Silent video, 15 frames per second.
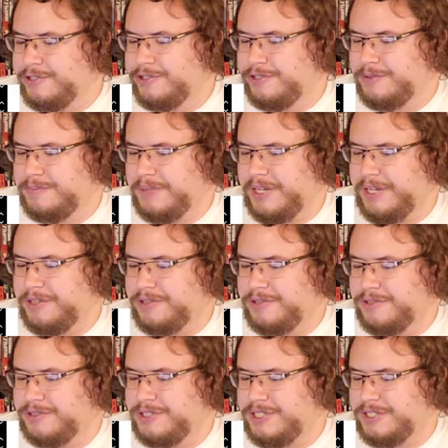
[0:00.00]
some
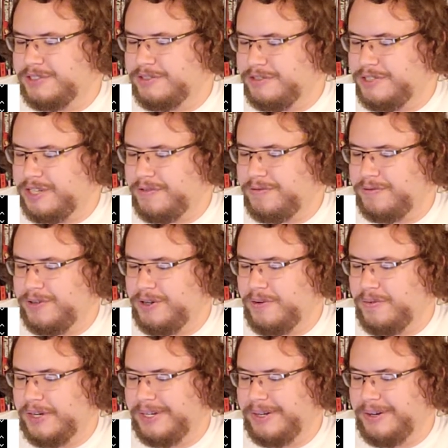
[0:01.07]
interesting stuff
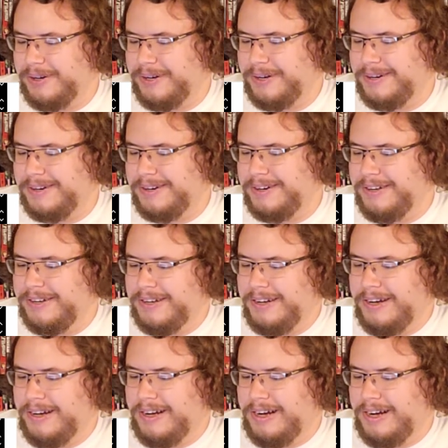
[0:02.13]
going on.
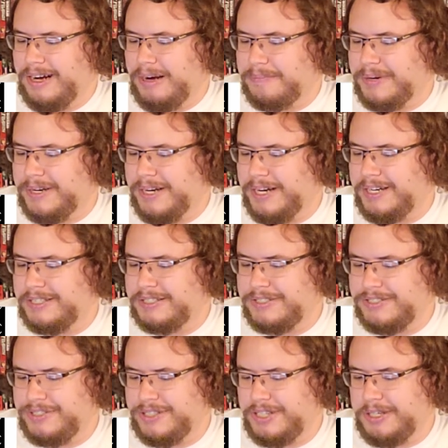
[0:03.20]
I'm kind of
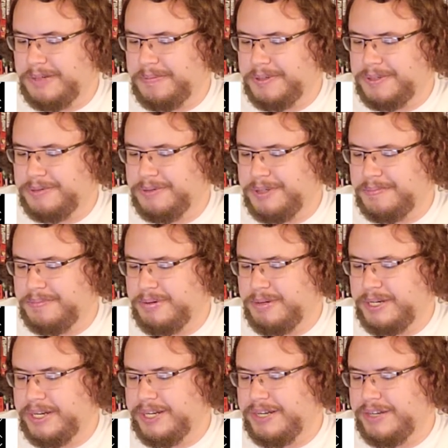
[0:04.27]
stuck between
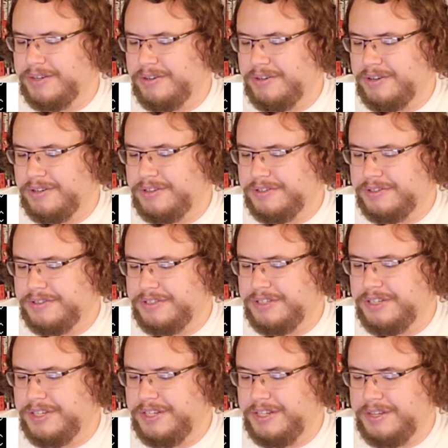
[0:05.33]
putting it on
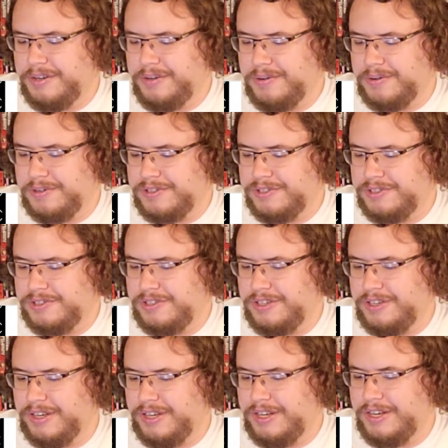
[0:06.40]
D or
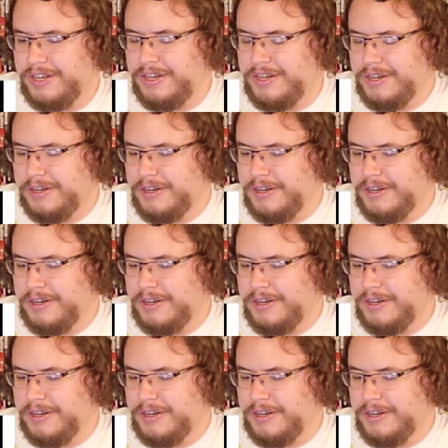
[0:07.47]
C.